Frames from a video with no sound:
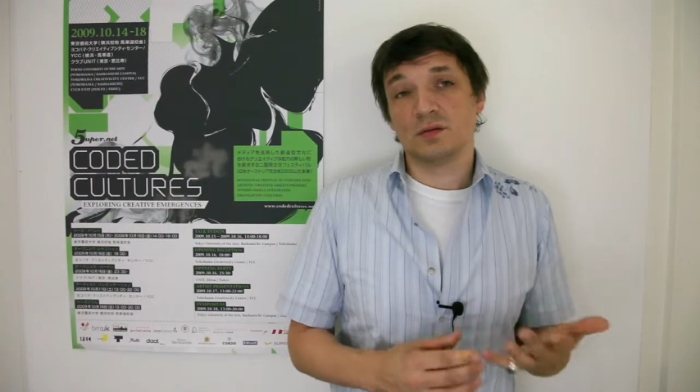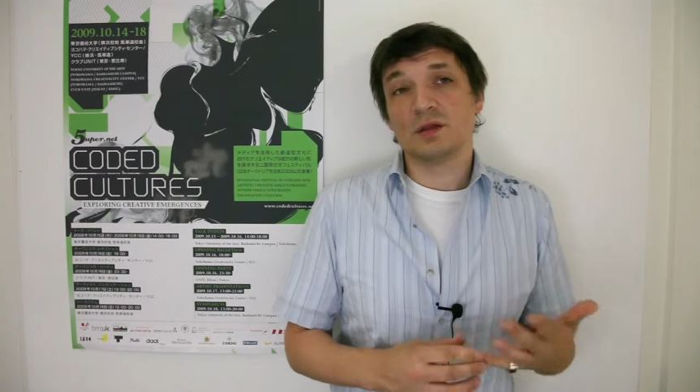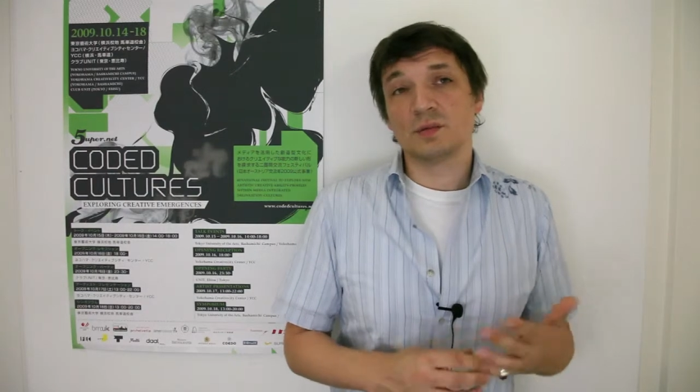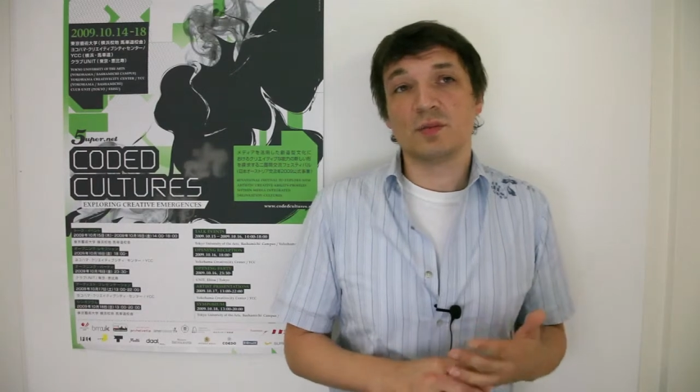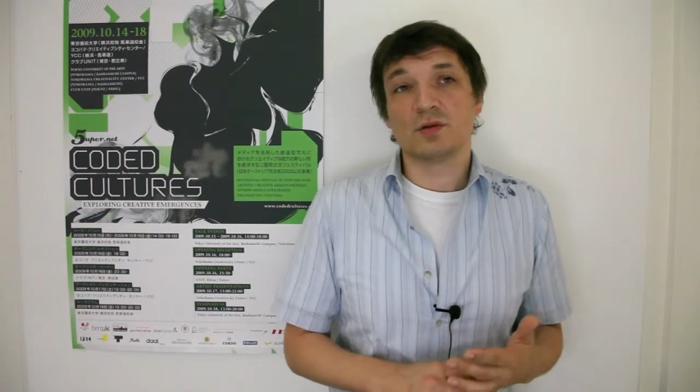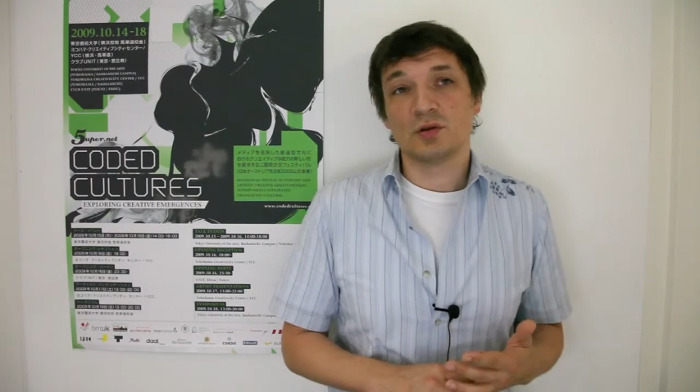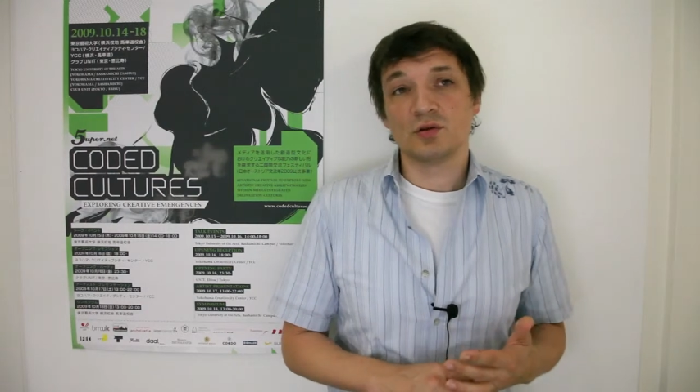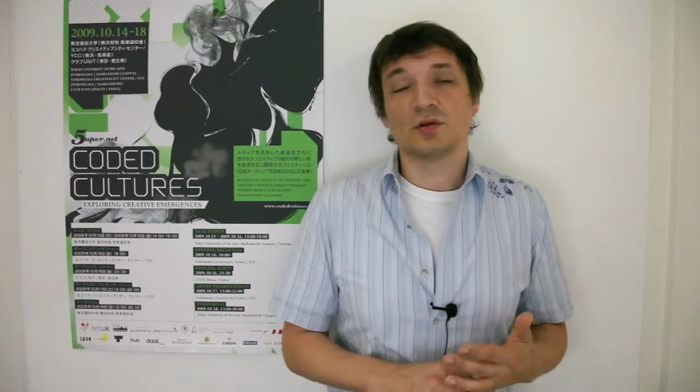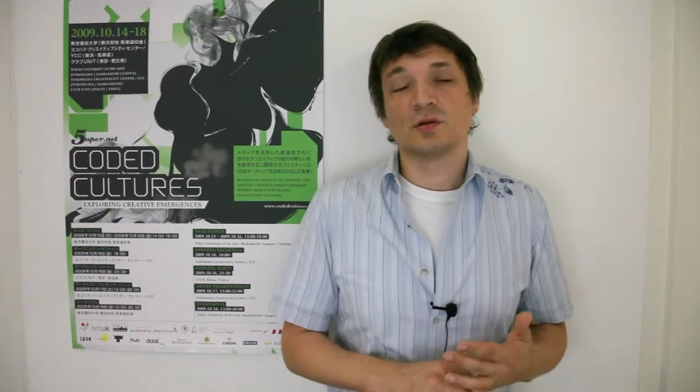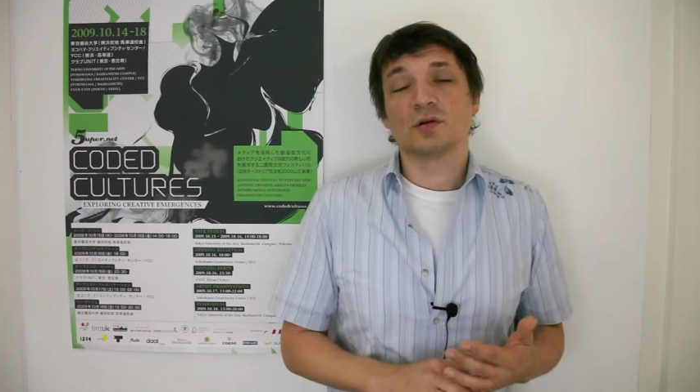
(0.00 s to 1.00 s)
that's my personal
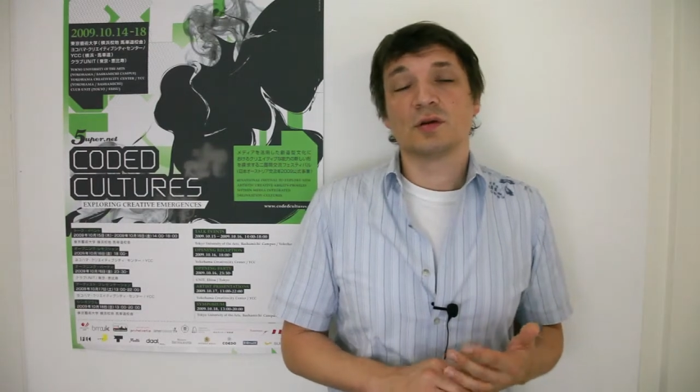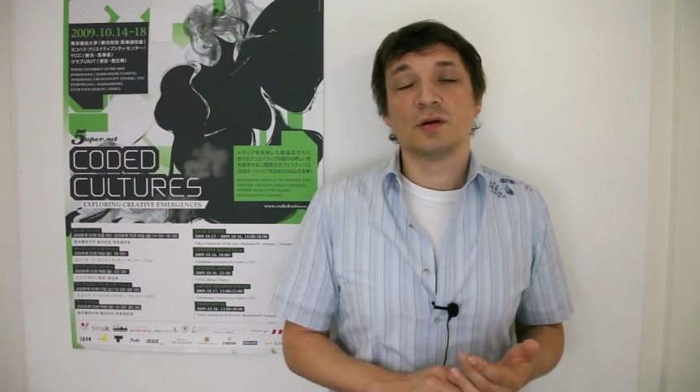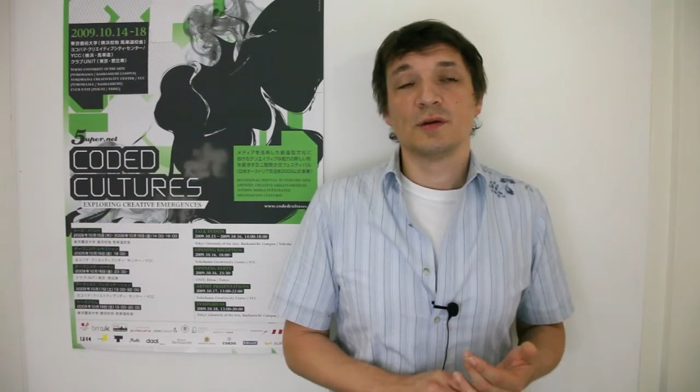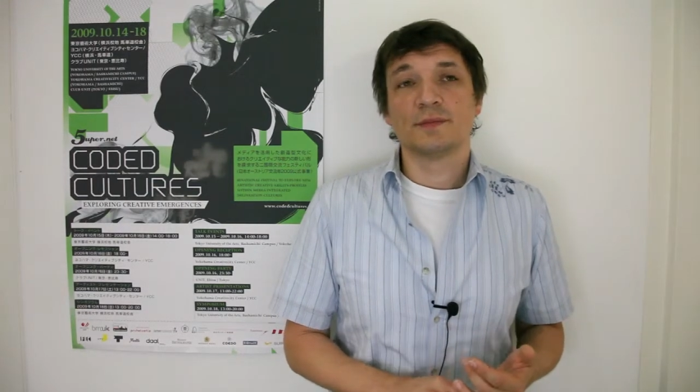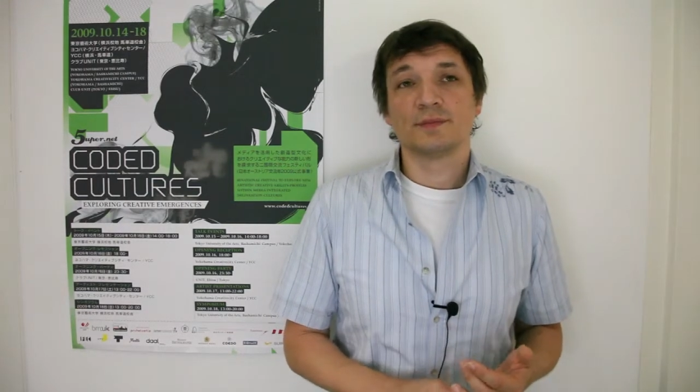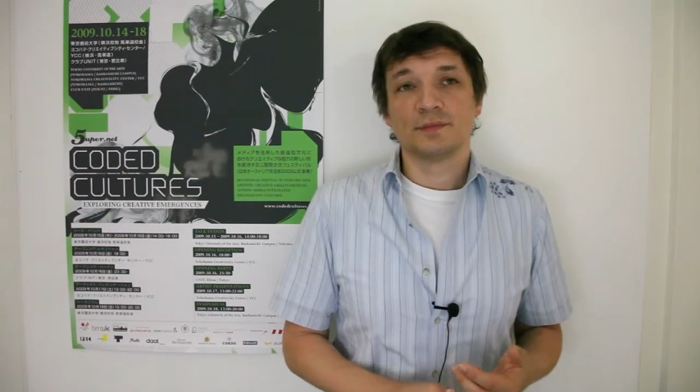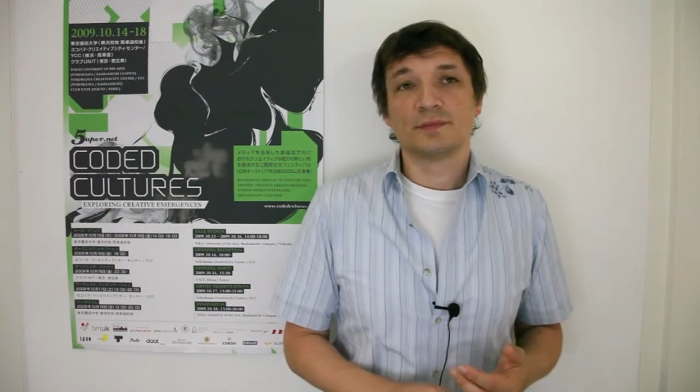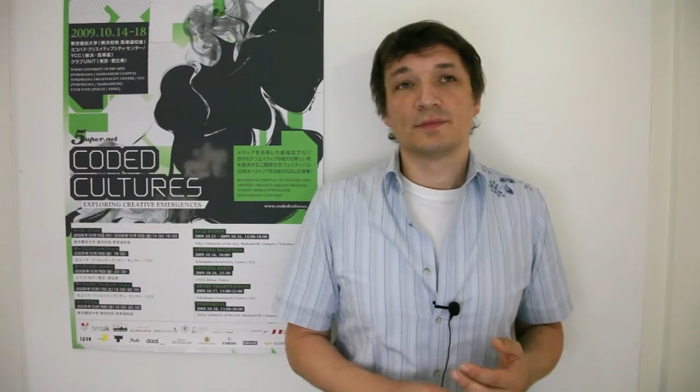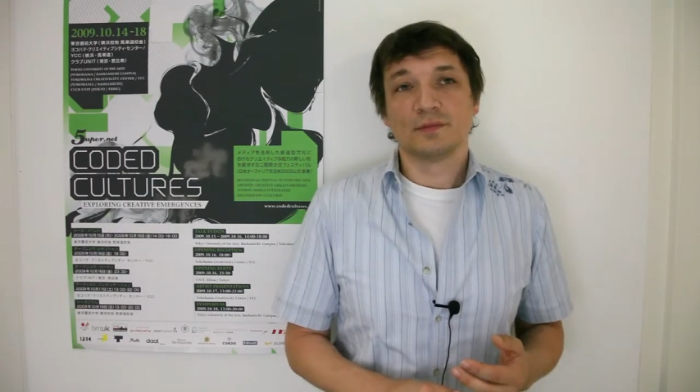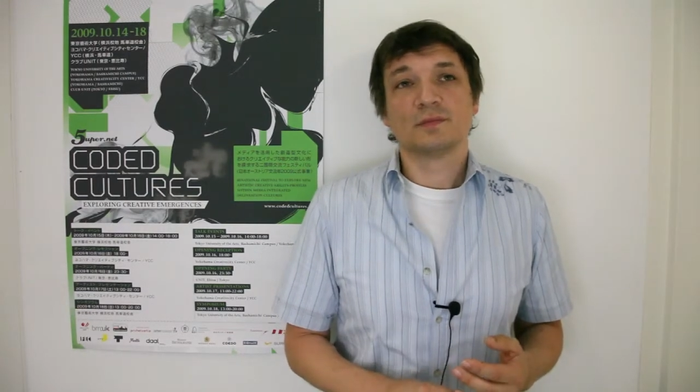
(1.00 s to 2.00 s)
choice.
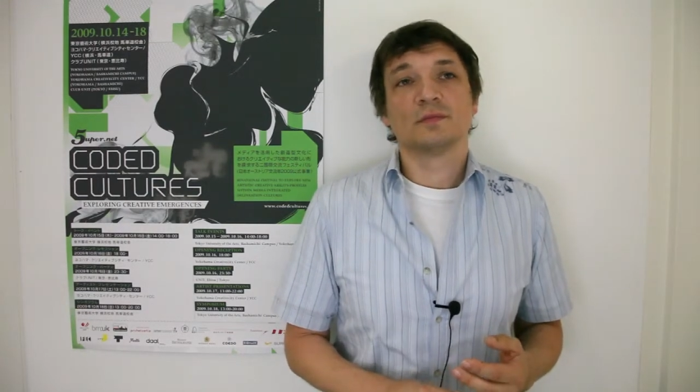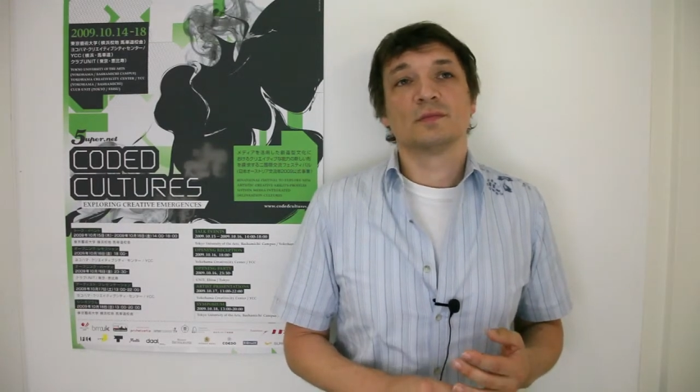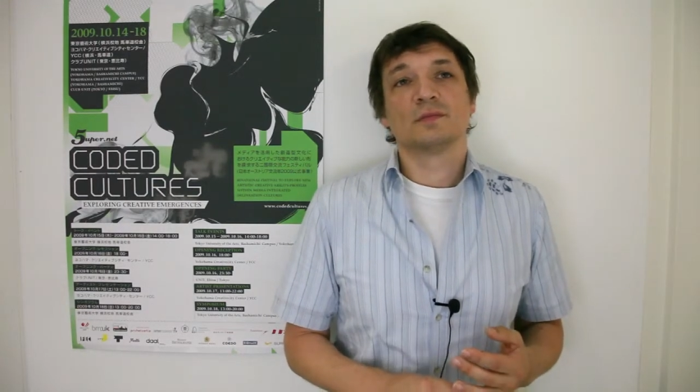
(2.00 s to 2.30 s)
All right.